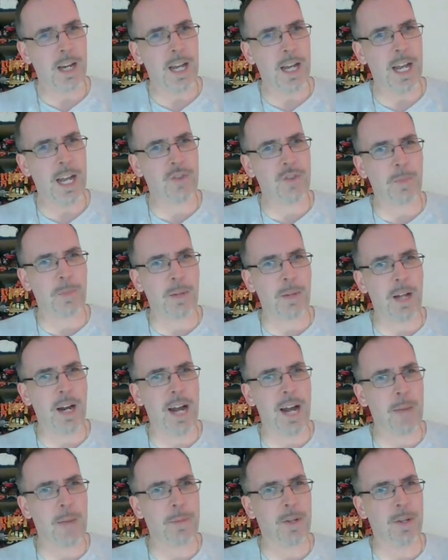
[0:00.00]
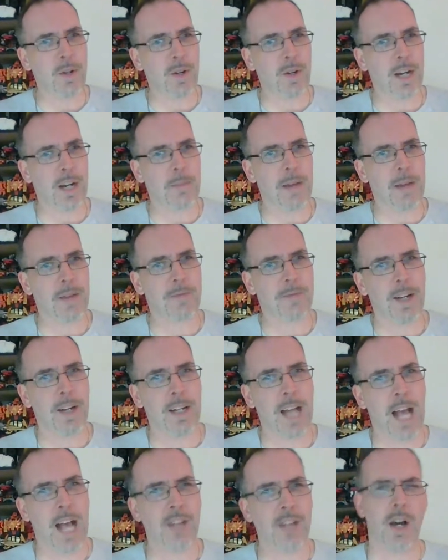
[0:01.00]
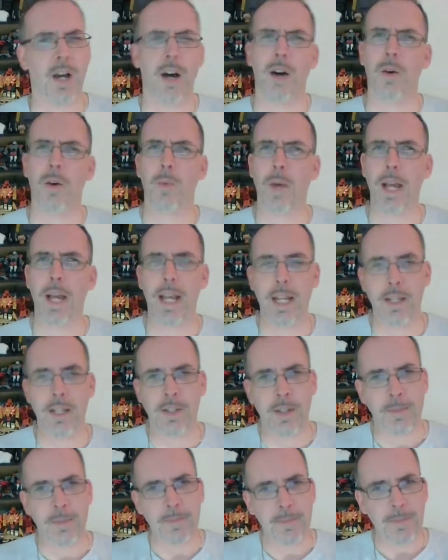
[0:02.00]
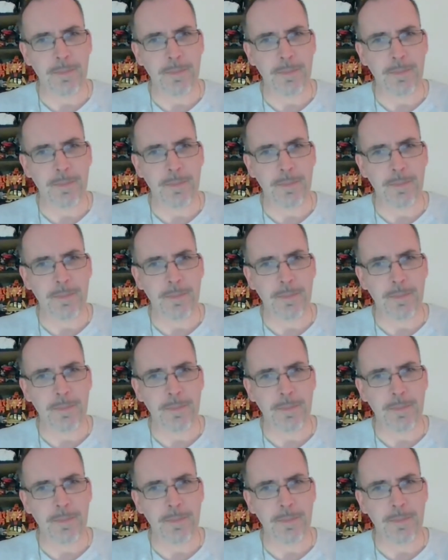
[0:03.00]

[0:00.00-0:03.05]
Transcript: Hey, Triple R, happy you're here, my friend, as always.